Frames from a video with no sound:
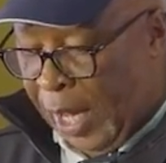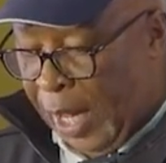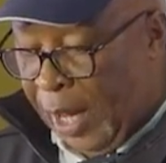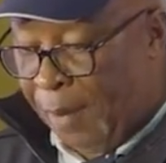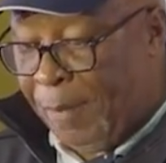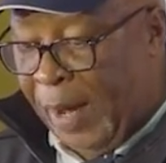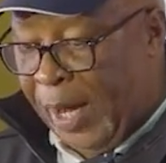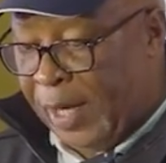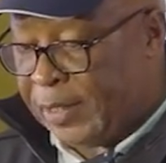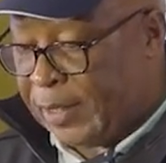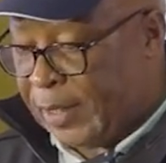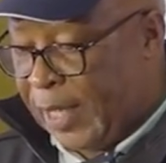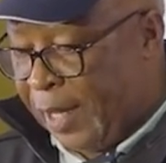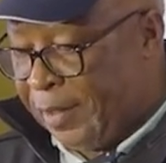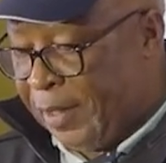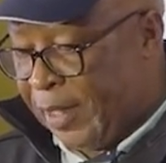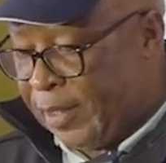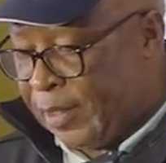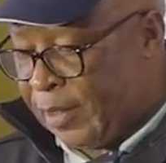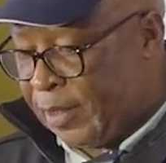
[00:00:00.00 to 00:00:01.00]
Amongst
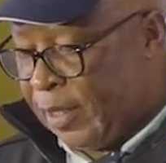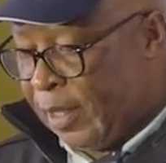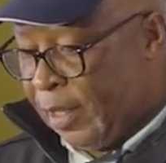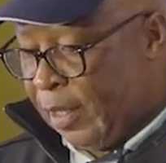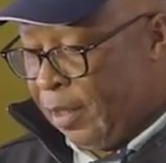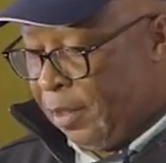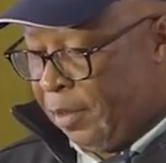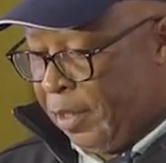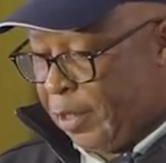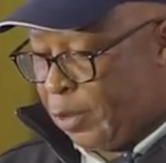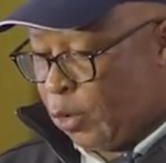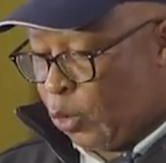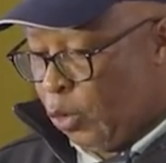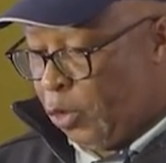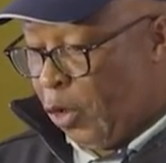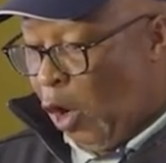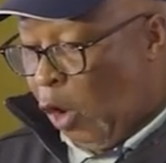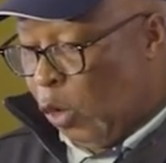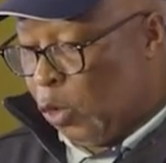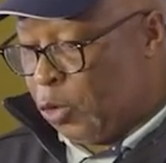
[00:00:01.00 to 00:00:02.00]
others, this
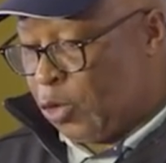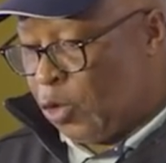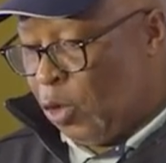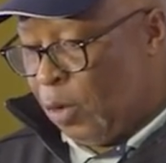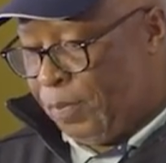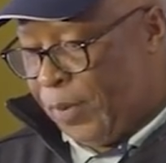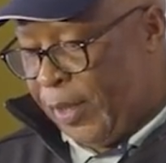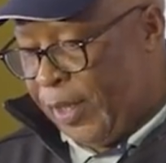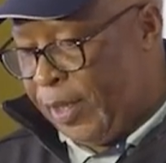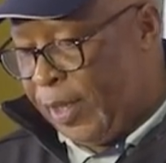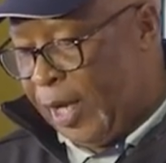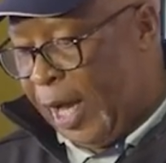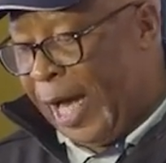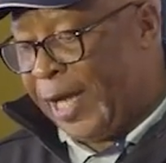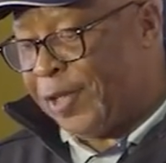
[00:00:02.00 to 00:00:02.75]
could also be